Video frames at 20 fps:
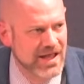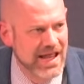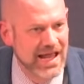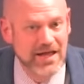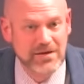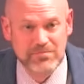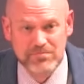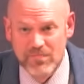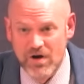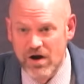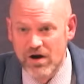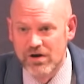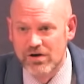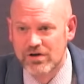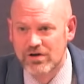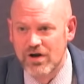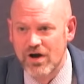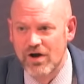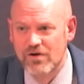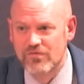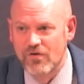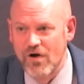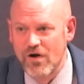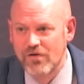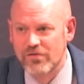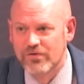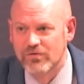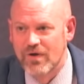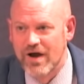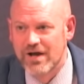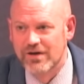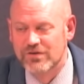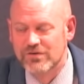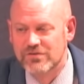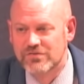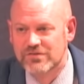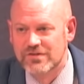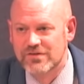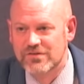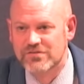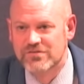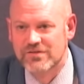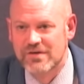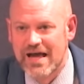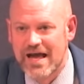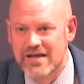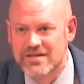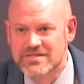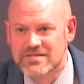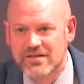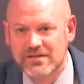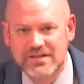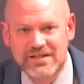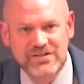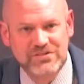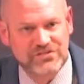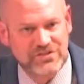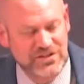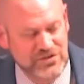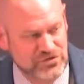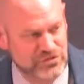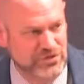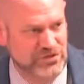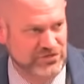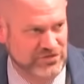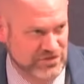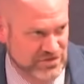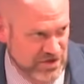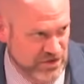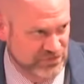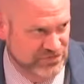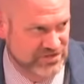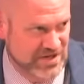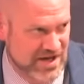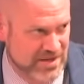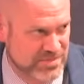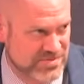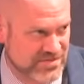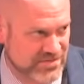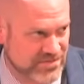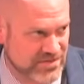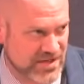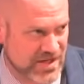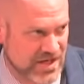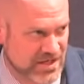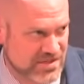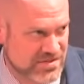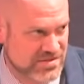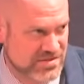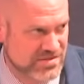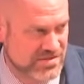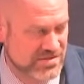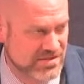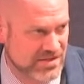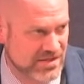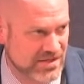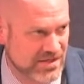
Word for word: And Mark, of all the writers, is, has the least interest in those types of things.